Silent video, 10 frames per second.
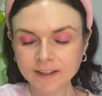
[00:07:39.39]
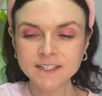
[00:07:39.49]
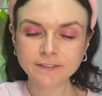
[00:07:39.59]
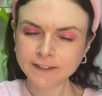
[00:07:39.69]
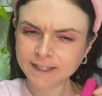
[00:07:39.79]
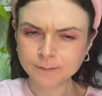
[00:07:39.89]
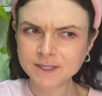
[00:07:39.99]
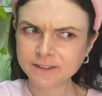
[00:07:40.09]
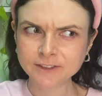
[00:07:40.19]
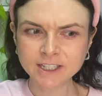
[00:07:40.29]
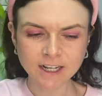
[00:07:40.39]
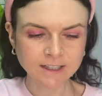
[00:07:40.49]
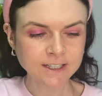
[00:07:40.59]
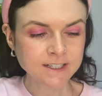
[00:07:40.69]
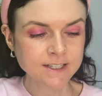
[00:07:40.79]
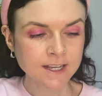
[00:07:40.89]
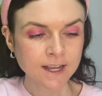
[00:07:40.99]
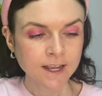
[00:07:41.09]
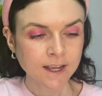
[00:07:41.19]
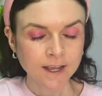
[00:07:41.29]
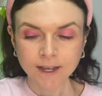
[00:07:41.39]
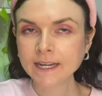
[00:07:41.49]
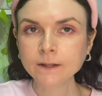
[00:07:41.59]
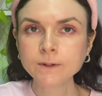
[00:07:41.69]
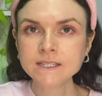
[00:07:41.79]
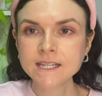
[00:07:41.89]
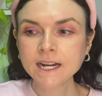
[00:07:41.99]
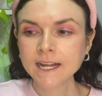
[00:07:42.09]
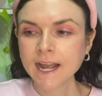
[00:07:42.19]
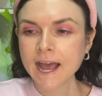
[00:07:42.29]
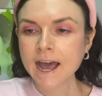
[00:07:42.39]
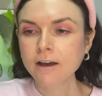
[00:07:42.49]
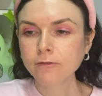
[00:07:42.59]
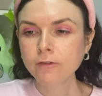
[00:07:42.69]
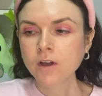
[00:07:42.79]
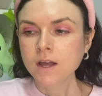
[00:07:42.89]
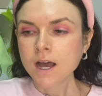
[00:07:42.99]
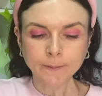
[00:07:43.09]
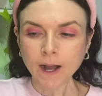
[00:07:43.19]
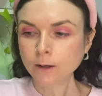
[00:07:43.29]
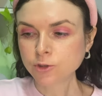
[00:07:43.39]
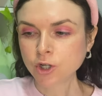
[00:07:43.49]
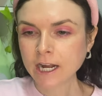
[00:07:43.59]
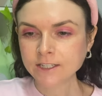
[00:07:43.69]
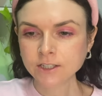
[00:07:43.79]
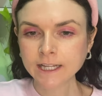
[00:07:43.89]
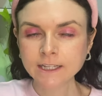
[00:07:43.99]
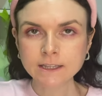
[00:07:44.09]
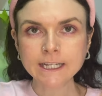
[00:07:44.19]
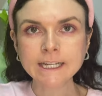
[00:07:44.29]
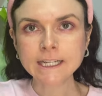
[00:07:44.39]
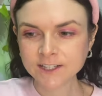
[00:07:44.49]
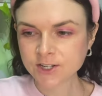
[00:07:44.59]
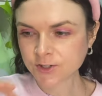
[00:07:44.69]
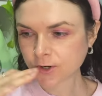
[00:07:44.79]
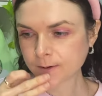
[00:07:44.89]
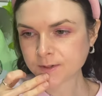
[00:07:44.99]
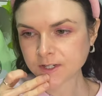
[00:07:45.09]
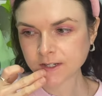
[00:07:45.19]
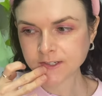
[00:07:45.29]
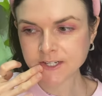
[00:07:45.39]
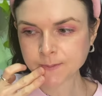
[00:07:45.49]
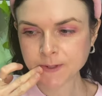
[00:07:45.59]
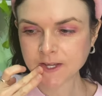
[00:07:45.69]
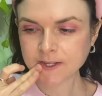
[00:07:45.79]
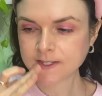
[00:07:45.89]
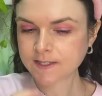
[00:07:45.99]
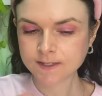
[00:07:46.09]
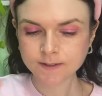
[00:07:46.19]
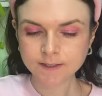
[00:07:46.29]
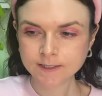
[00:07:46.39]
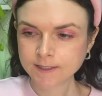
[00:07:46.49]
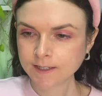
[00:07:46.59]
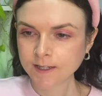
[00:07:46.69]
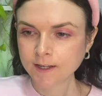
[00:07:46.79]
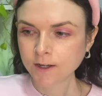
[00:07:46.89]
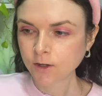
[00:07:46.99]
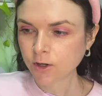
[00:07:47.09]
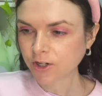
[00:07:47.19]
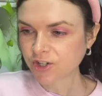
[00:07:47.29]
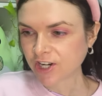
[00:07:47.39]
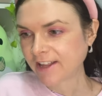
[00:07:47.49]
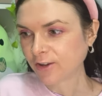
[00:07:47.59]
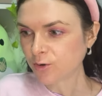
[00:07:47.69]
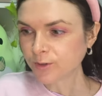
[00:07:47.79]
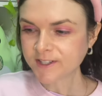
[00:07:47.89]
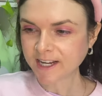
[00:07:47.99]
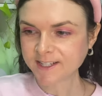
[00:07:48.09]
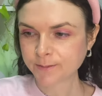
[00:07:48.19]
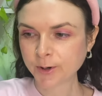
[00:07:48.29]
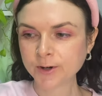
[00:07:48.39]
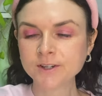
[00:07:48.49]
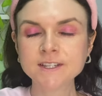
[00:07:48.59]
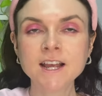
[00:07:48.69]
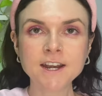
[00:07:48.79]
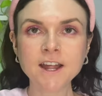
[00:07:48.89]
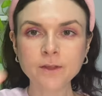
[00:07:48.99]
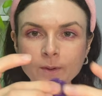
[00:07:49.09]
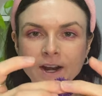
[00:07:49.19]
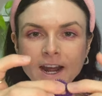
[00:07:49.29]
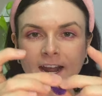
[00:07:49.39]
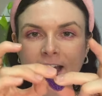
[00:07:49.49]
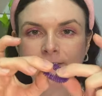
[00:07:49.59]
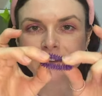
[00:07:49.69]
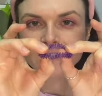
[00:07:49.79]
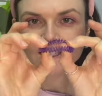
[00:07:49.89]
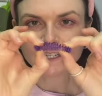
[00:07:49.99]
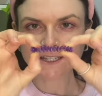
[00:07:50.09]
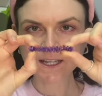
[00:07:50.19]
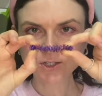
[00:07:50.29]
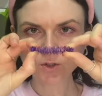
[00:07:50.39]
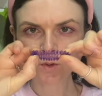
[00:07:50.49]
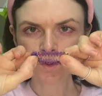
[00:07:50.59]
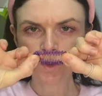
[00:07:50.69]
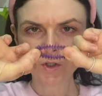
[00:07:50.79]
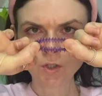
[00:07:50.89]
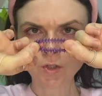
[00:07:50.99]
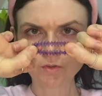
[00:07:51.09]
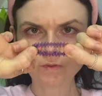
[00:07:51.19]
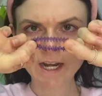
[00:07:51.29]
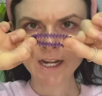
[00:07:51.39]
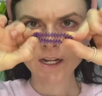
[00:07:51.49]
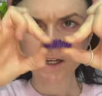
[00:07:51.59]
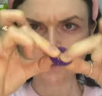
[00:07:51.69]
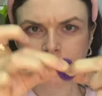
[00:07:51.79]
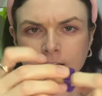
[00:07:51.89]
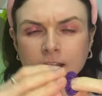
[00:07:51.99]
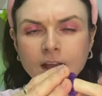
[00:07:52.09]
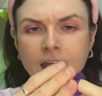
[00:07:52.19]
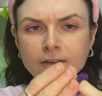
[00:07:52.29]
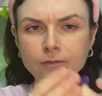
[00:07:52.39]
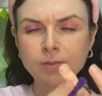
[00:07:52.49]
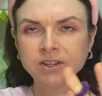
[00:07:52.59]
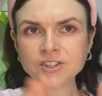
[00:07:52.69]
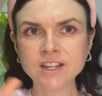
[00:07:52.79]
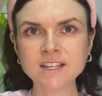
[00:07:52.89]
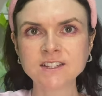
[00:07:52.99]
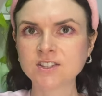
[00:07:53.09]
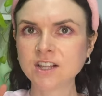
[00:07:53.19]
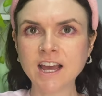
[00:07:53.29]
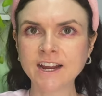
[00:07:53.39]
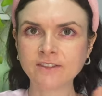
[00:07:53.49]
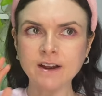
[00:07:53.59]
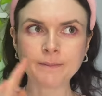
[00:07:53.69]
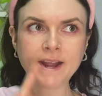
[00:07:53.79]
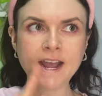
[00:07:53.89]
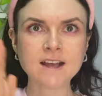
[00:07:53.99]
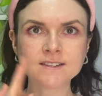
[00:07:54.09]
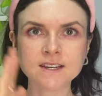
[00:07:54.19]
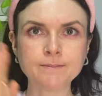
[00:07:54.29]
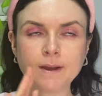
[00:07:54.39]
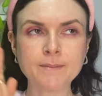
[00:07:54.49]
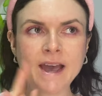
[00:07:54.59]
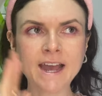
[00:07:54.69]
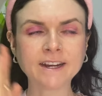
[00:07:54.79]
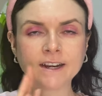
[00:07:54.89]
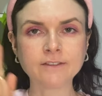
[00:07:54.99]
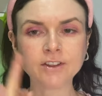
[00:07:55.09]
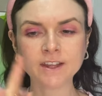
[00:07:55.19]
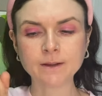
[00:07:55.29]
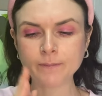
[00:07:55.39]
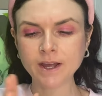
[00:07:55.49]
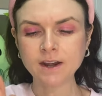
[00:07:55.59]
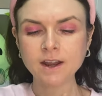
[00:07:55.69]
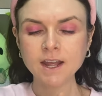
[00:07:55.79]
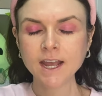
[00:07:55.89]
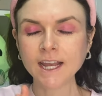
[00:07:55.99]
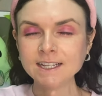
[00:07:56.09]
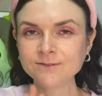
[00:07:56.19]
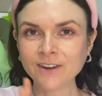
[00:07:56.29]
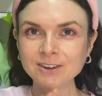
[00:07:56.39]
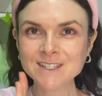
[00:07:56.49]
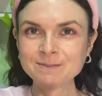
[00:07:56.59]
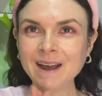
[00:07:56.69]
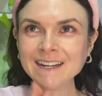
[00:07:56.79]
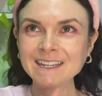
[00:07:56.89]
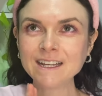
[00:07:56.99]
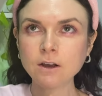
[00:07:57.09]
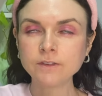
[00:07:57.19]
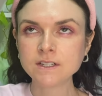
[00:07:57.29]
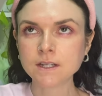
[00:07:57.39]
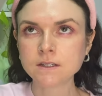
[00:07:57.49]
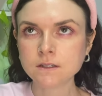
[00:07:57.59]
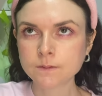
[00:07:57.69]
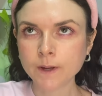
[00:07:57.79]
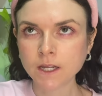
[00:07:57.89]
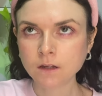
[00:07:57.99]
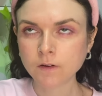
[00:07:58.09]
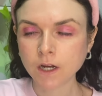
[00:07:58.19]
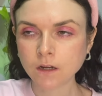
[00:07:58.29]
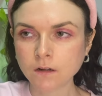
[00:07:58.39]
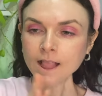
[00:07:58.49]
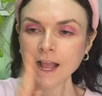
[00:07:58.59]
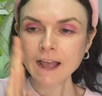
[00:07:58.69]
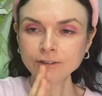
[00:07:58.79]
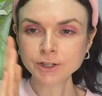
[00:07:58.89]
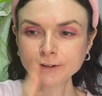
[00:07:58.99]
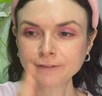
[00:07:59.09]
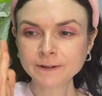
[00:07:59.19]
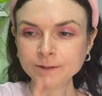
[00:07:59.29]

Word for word: they definitely come in different colors. Any ones that I have, I'll try to like link in the description just because gotta share the goods, I suppose. Another one I have is this little ring thing. I have a bunch of these just lying around my house and in my bag and everything, but it's very spiky. Obviously, it's a spiky ring. I have a lot of fun